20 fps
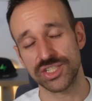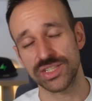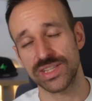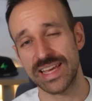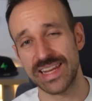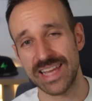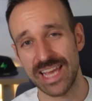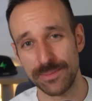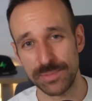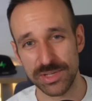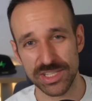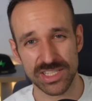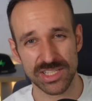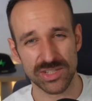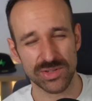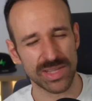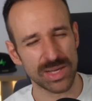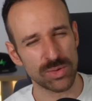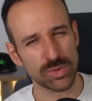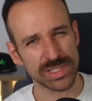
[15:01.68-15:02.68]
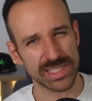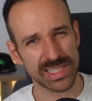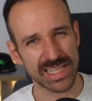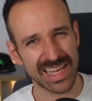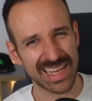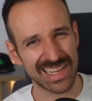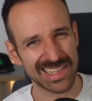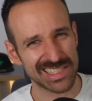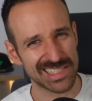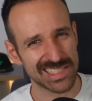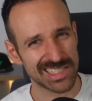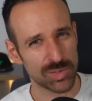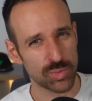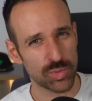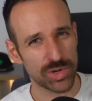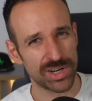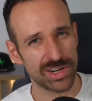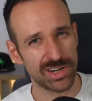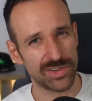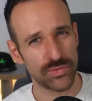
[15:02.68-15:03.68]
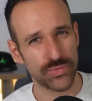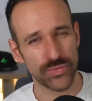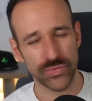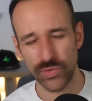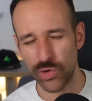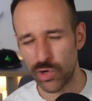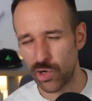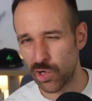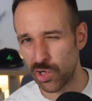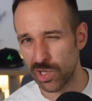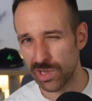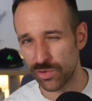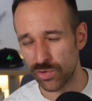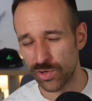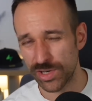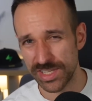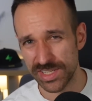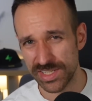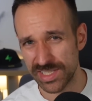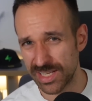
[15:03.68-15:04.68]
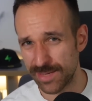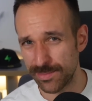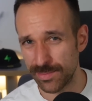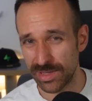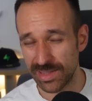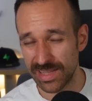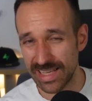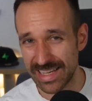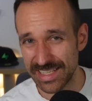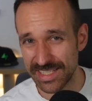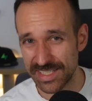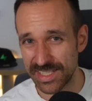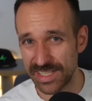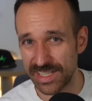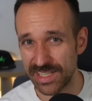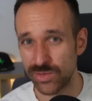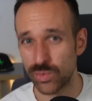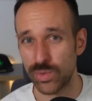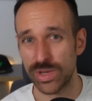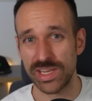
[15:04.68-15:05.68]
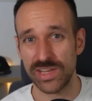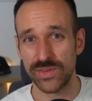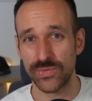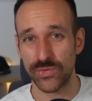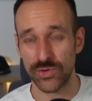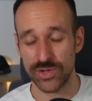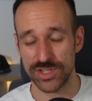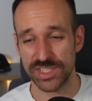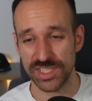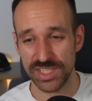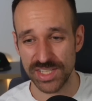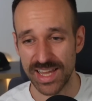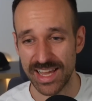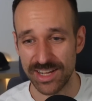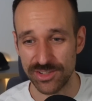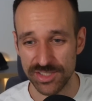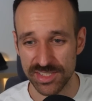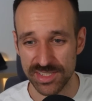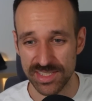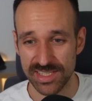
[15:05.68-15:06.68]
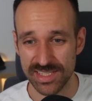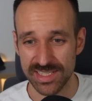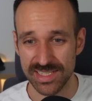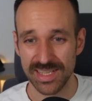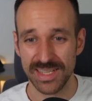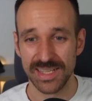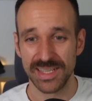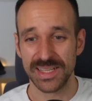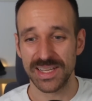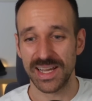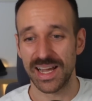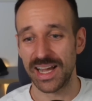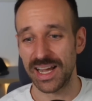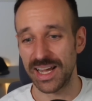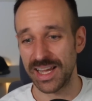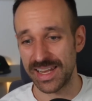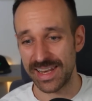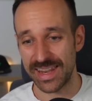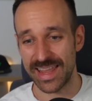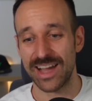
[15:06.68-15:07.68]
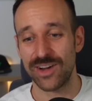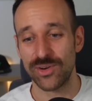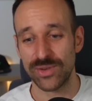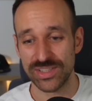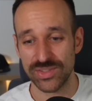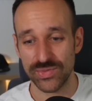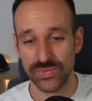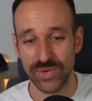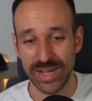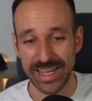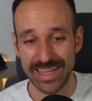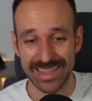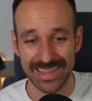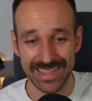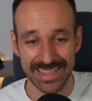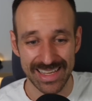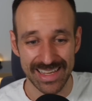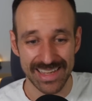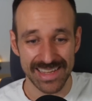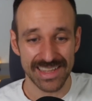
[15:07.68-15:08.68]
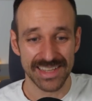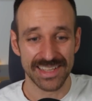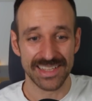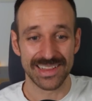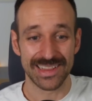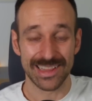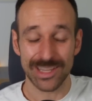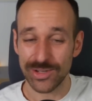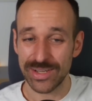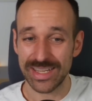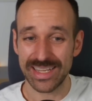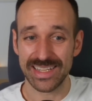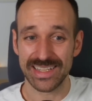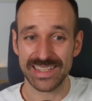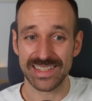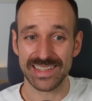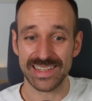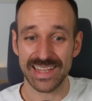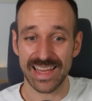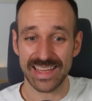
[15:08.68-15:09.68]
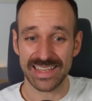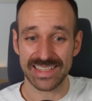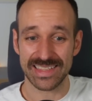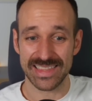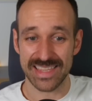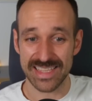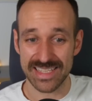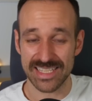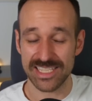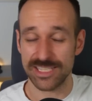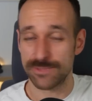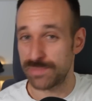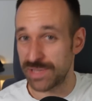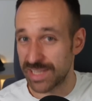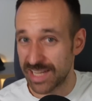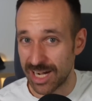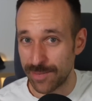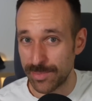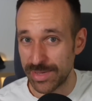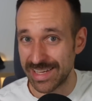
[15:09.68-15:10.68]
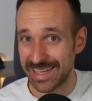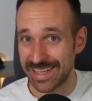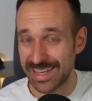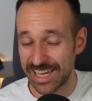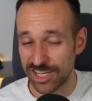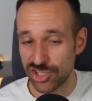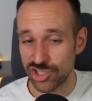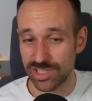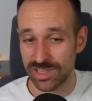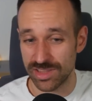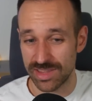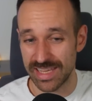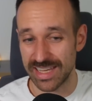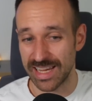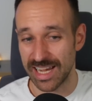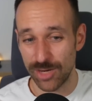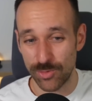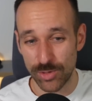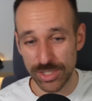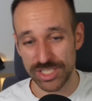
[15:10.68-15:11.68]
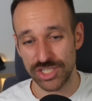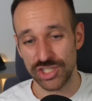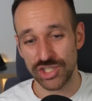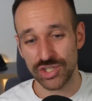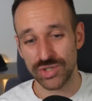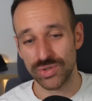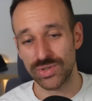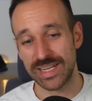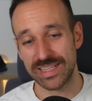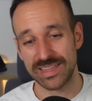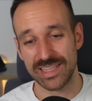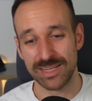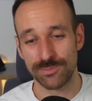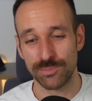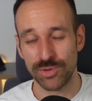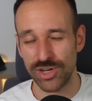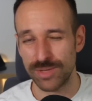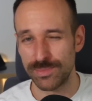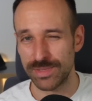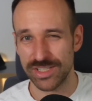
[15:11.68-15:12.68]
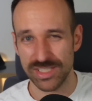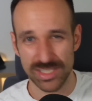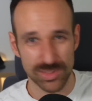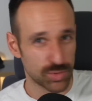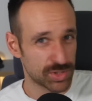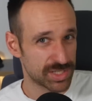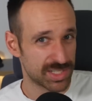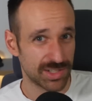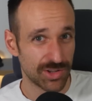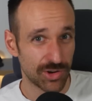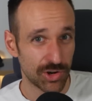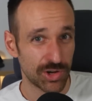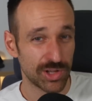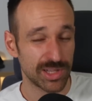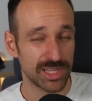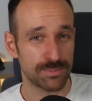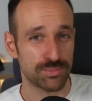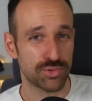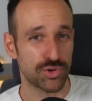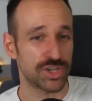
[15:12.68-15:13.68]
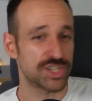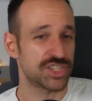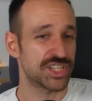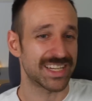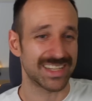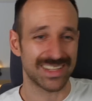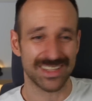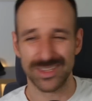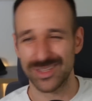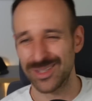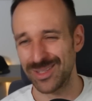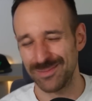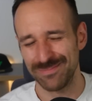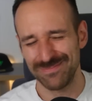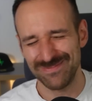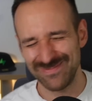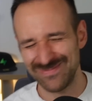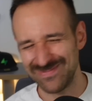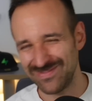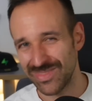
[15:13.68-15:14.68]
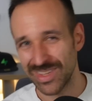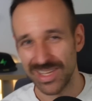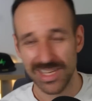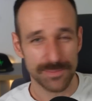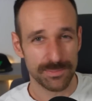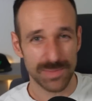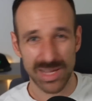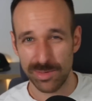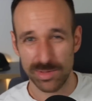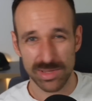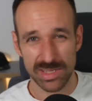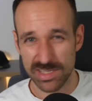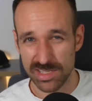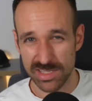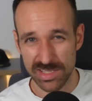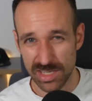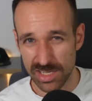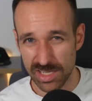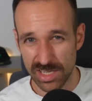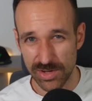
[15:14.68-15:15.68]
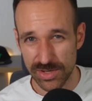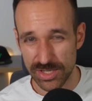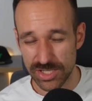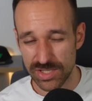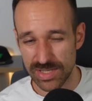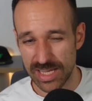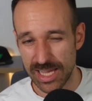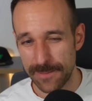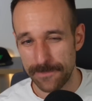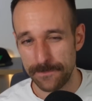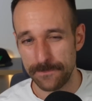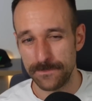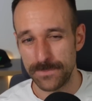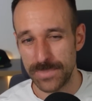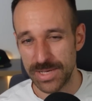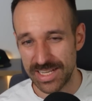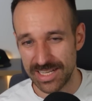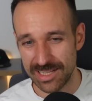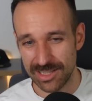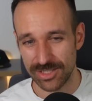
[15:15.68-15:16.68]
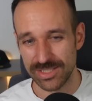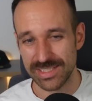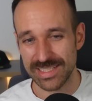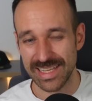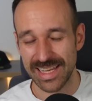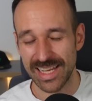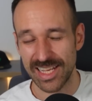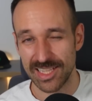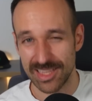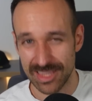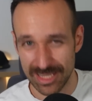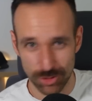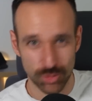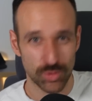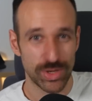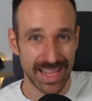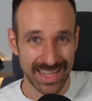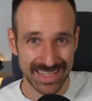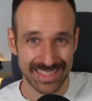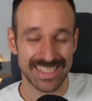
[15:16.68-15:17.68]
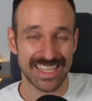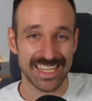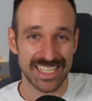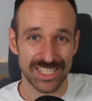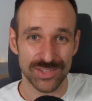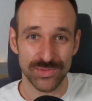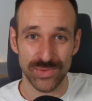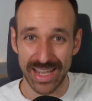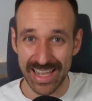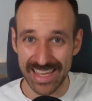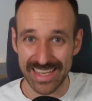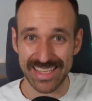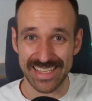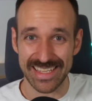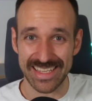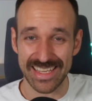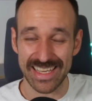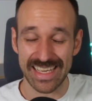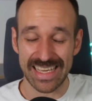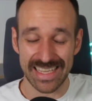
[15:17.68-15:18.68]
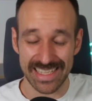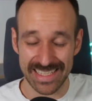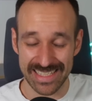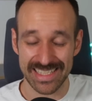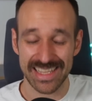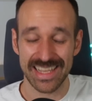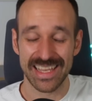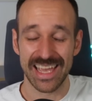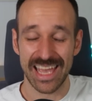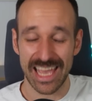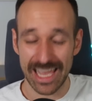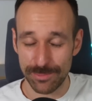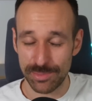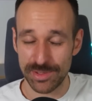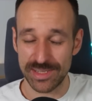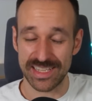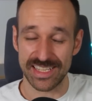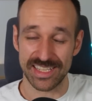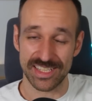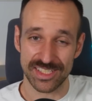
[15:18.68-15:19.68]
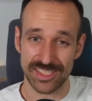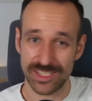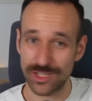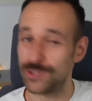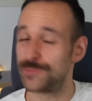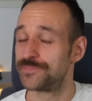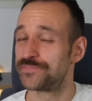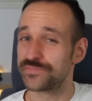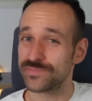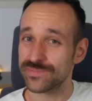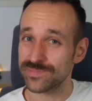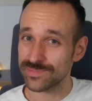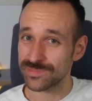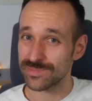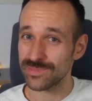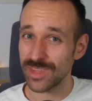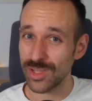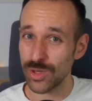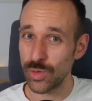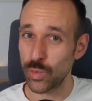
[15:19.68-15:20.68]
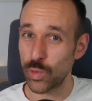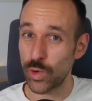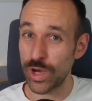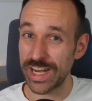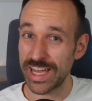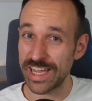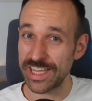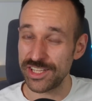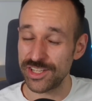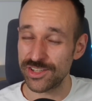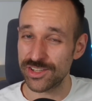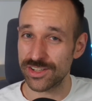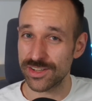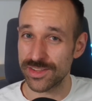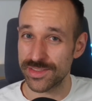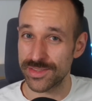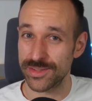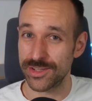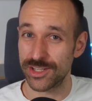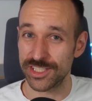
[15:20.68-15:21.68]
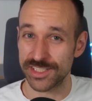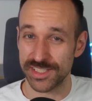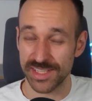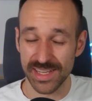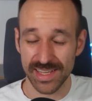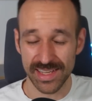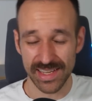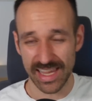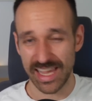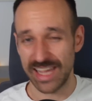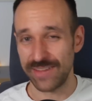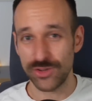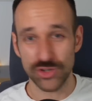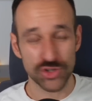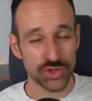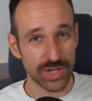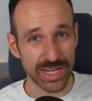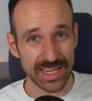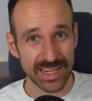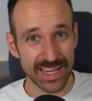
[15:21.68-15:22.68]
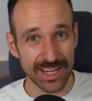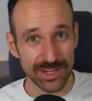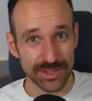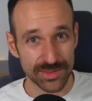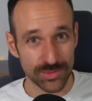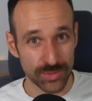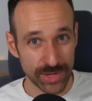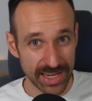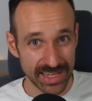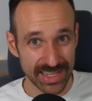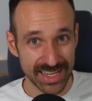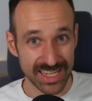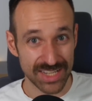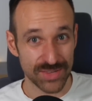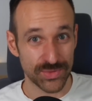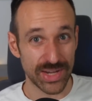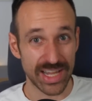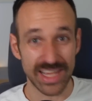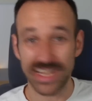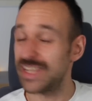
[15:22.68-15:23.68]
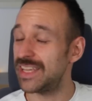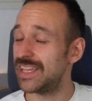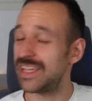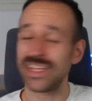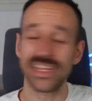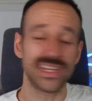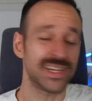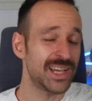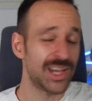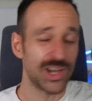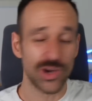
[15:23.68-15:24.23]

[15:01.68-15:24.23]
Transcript: to that episode. That was like somewhere fall or December last year when he first announced this, uh, and now it's finally looking like this is becoming an actual thing. I wasn't sure at that point because it was an early project, and I thought mm, maybe this is not going to happen, but it looks like the React Native IDE is happening. So what are your thoughts? Have you tried out the React Native IDE?